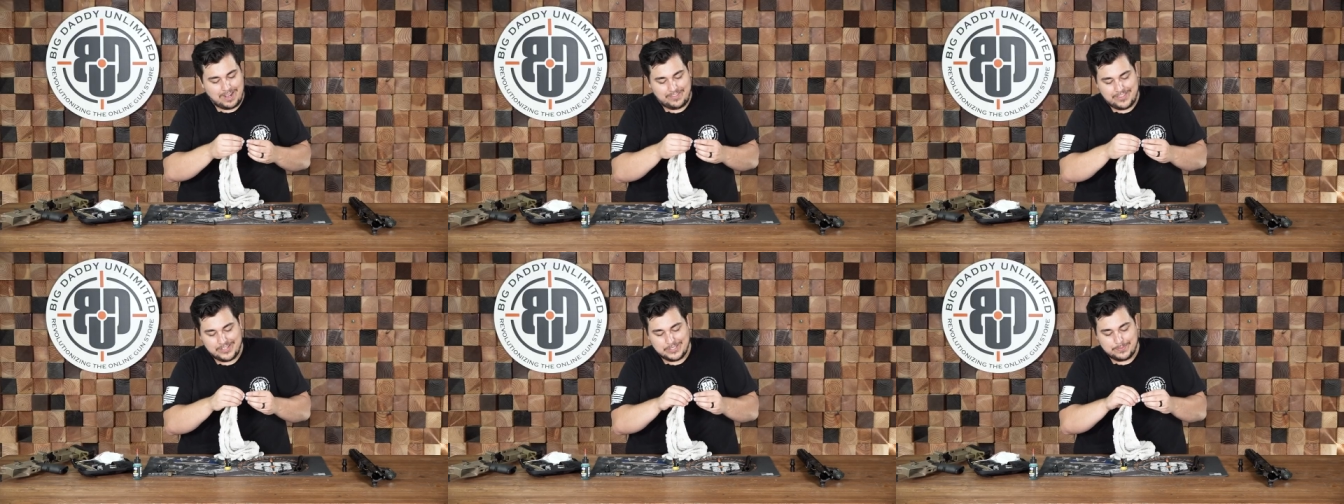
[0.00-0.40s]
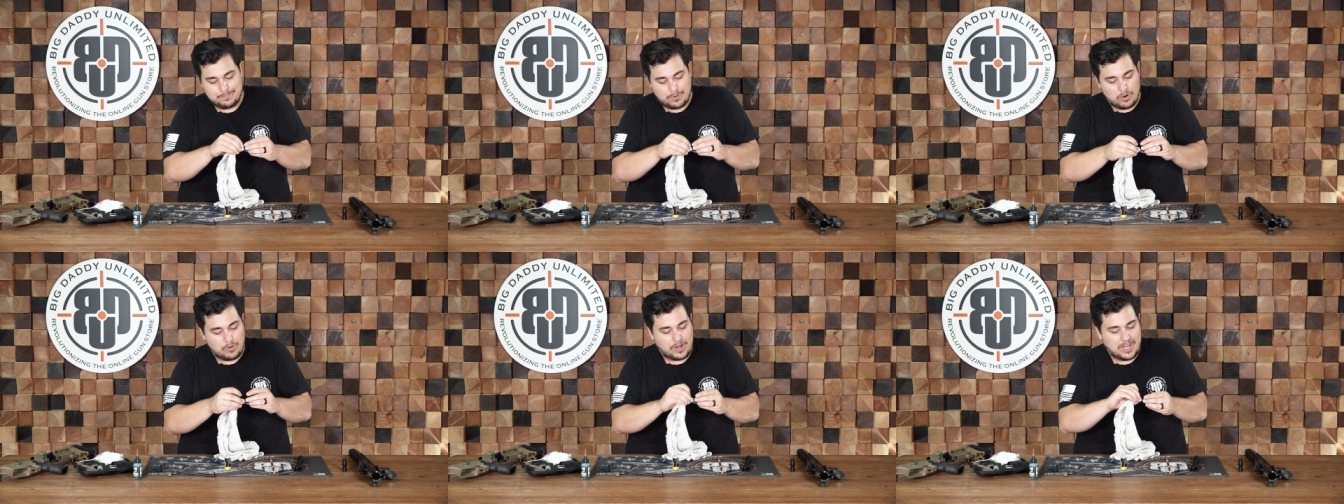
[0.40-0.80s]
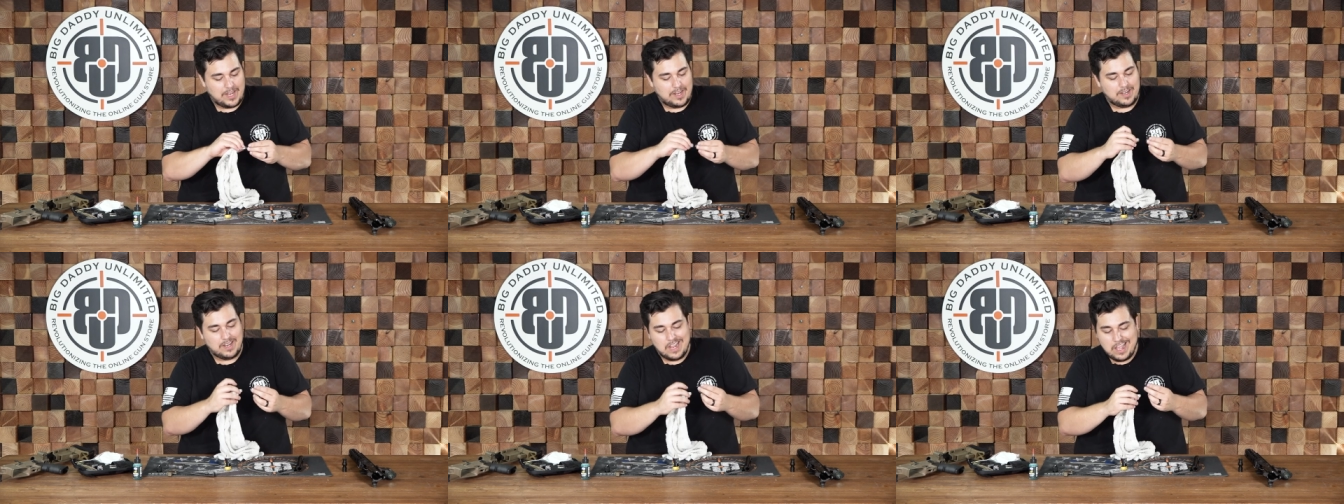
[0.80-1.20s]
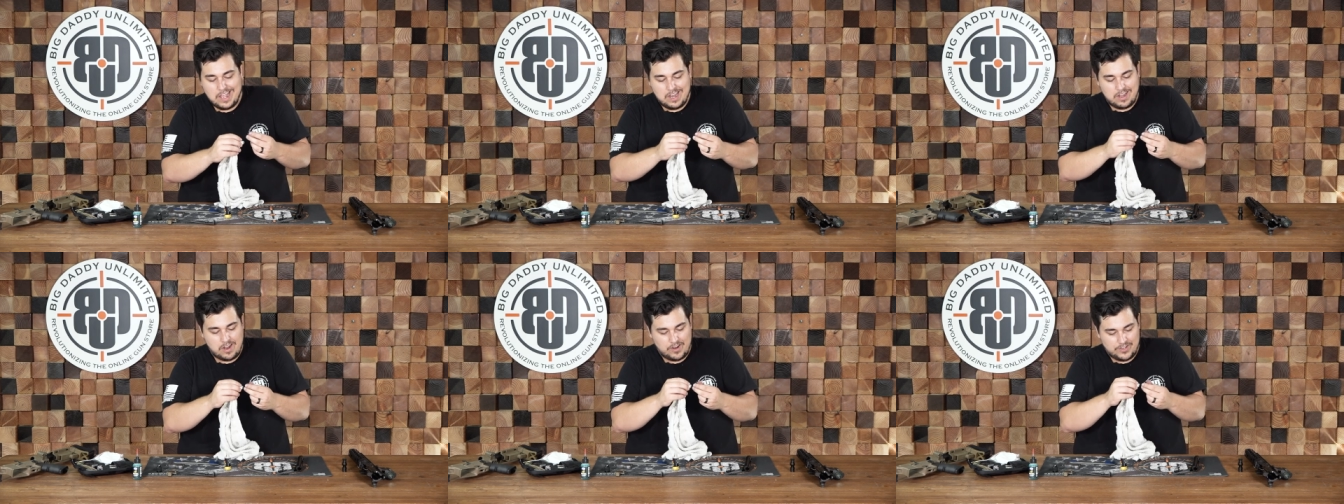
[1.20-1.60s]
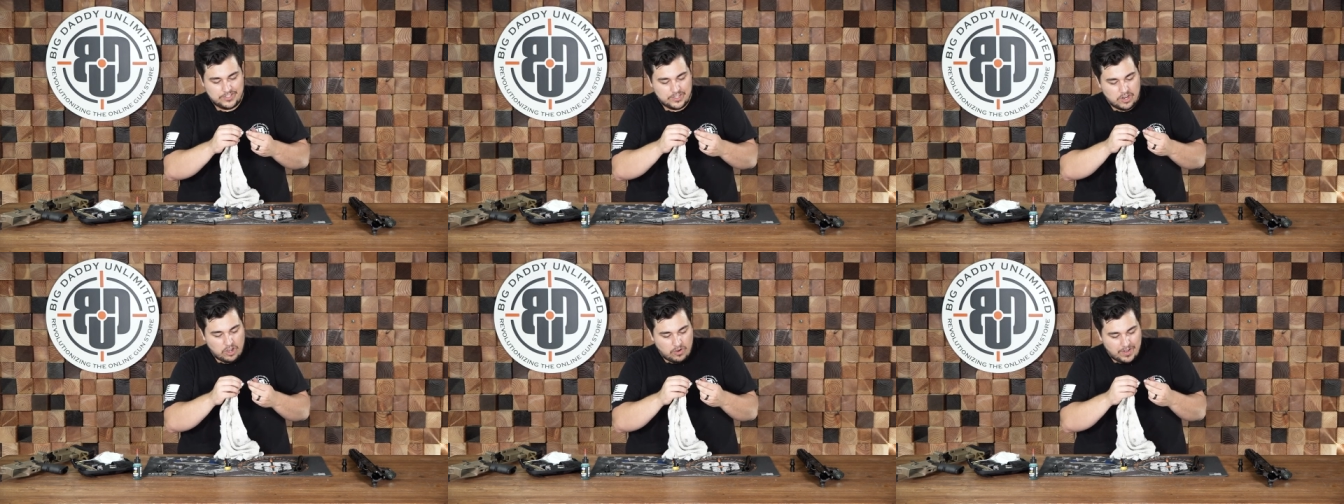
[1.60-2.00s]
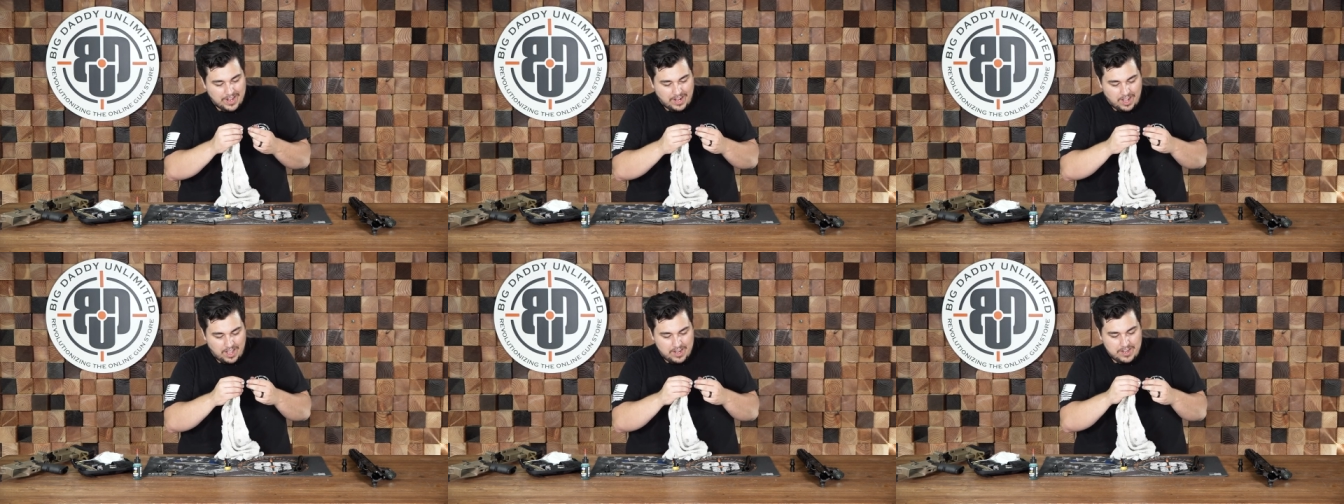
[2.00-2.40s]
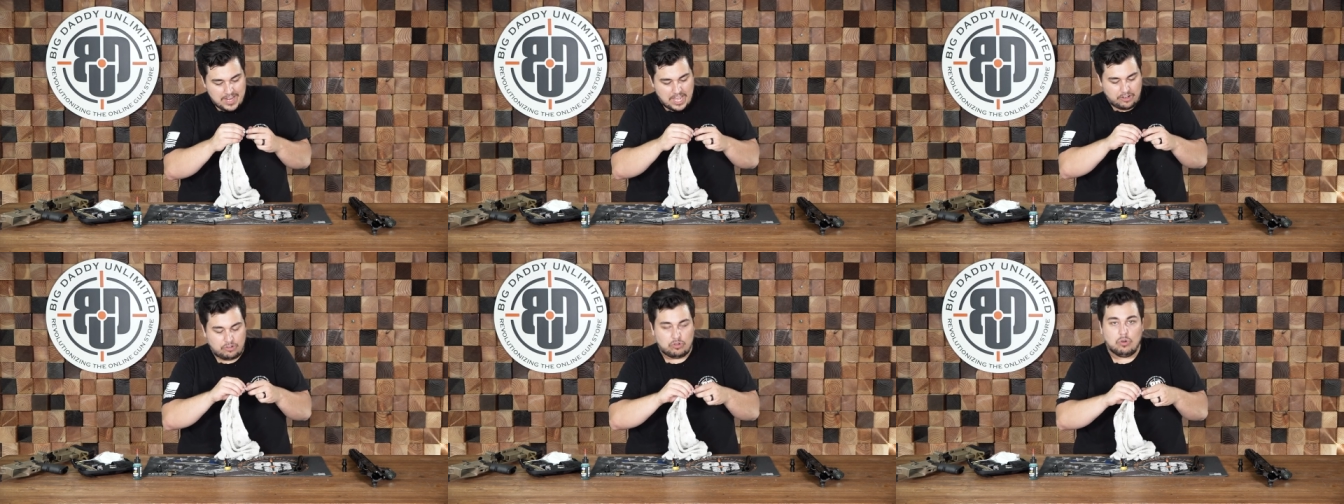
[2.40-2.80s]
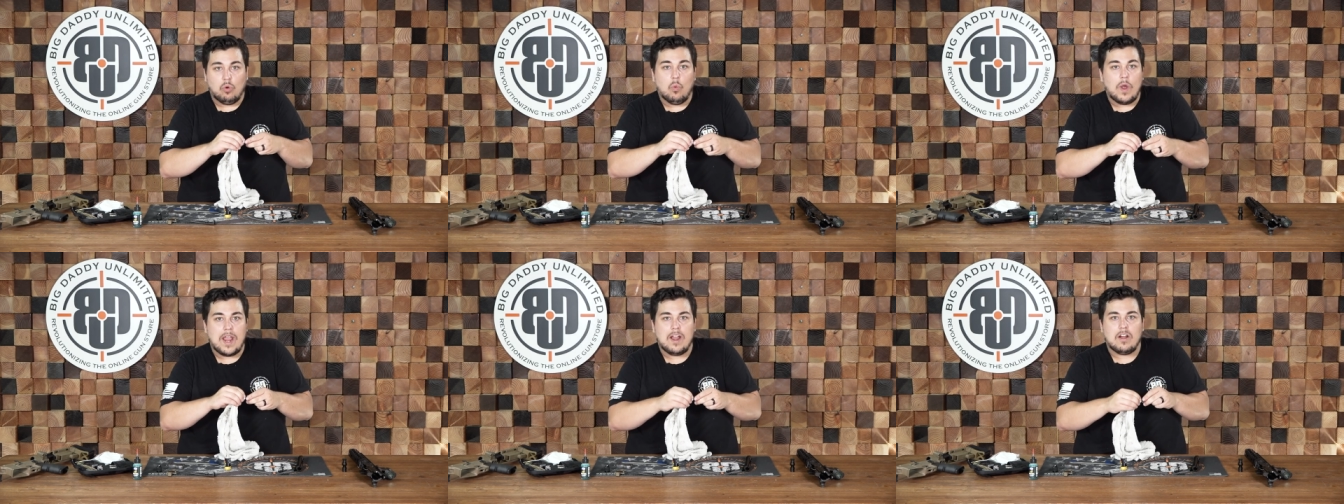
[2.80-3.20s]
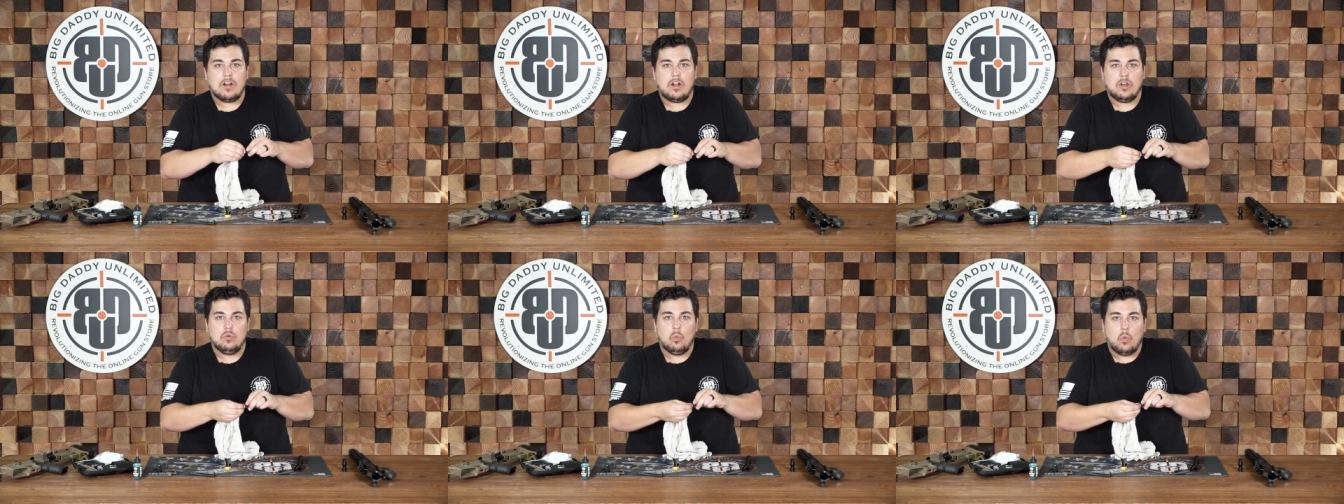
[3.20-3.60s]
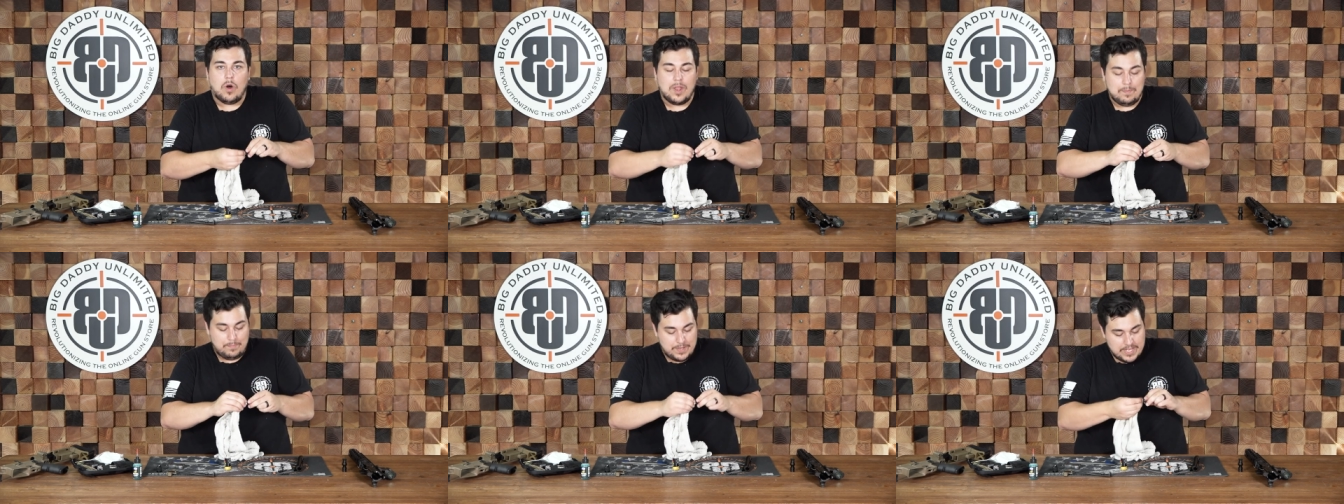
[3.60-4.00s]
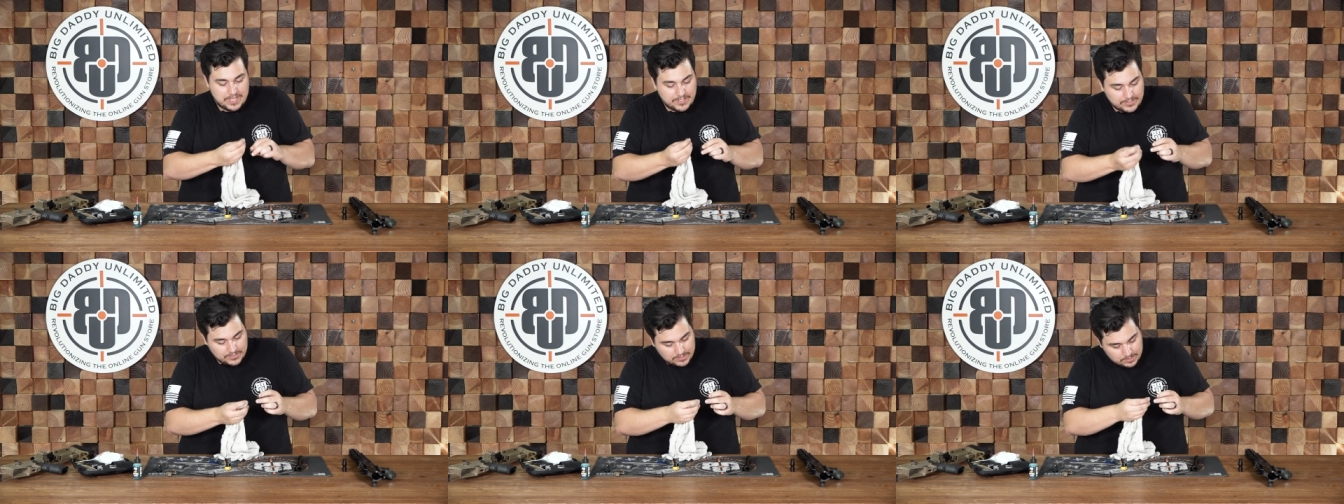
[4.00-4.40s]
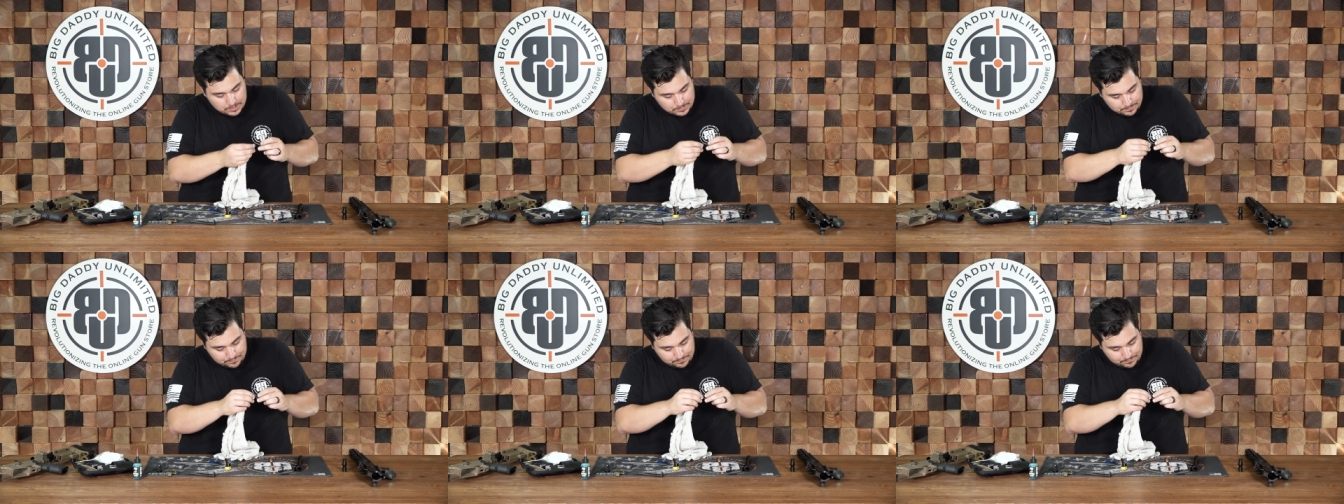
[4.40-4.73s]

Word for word: nothing's broken, there's no like unnatural wear on one piece.